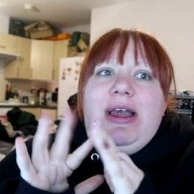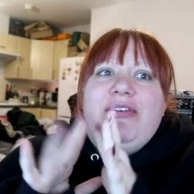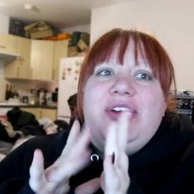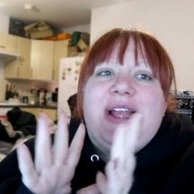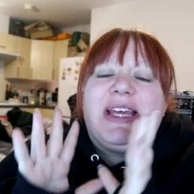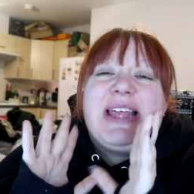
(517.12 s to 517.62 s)

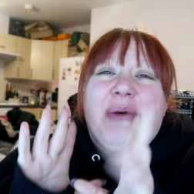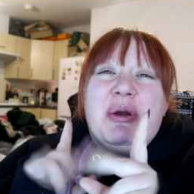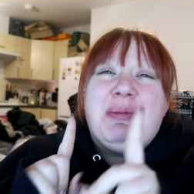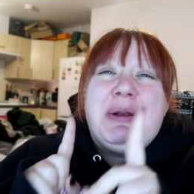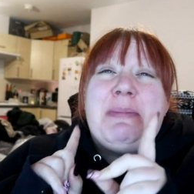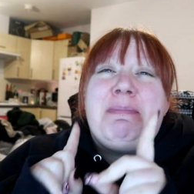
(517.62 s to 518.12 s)
feel like that would
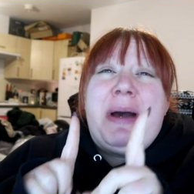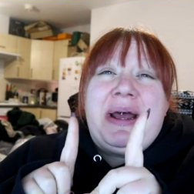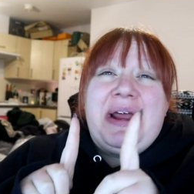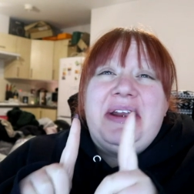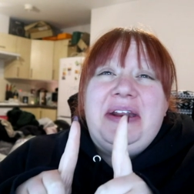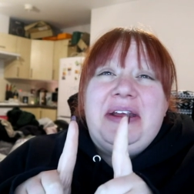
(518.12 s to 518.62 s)
have been a bad
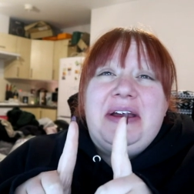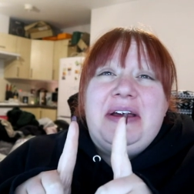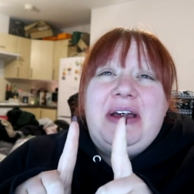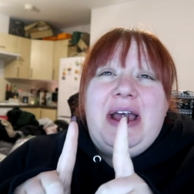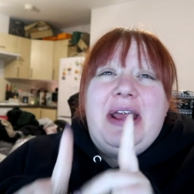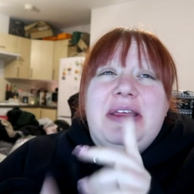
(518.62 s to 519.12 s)

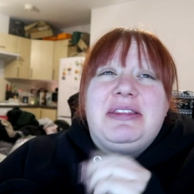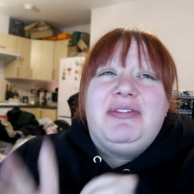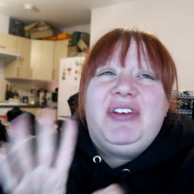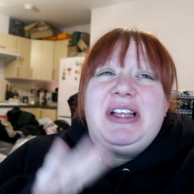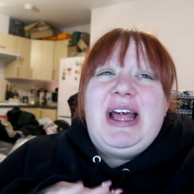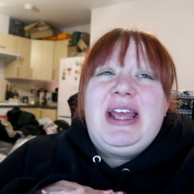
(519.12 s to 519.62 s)
idea. I
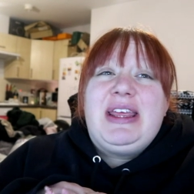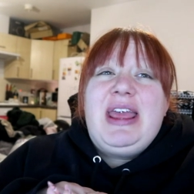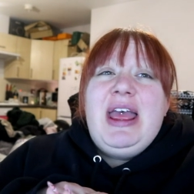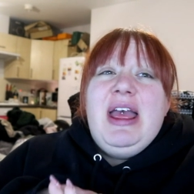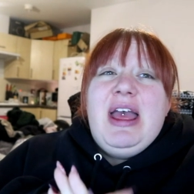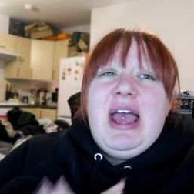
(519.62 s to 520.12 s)
feel like
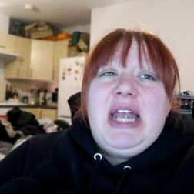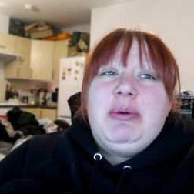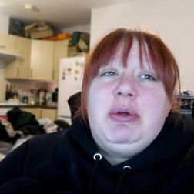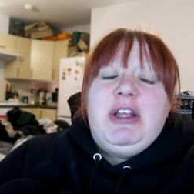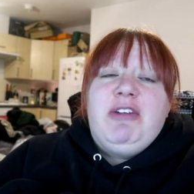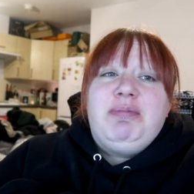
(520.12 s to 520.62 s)

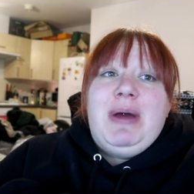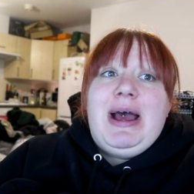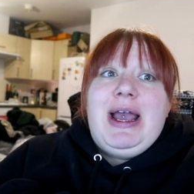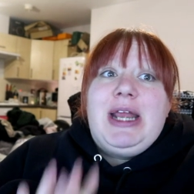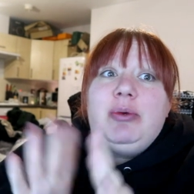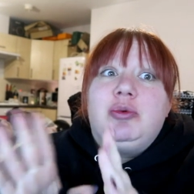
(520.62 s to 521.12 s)
anyone left
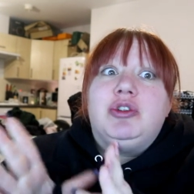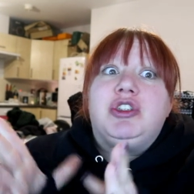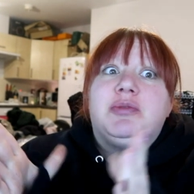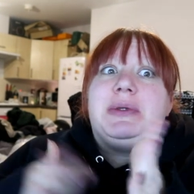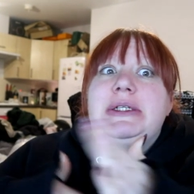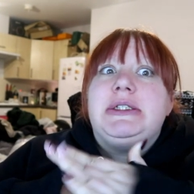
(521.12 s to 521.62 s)
behind would have
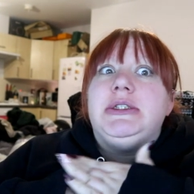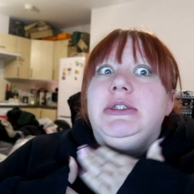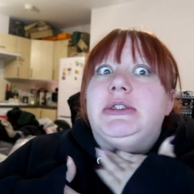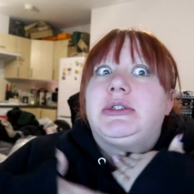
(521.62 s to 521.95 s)
just been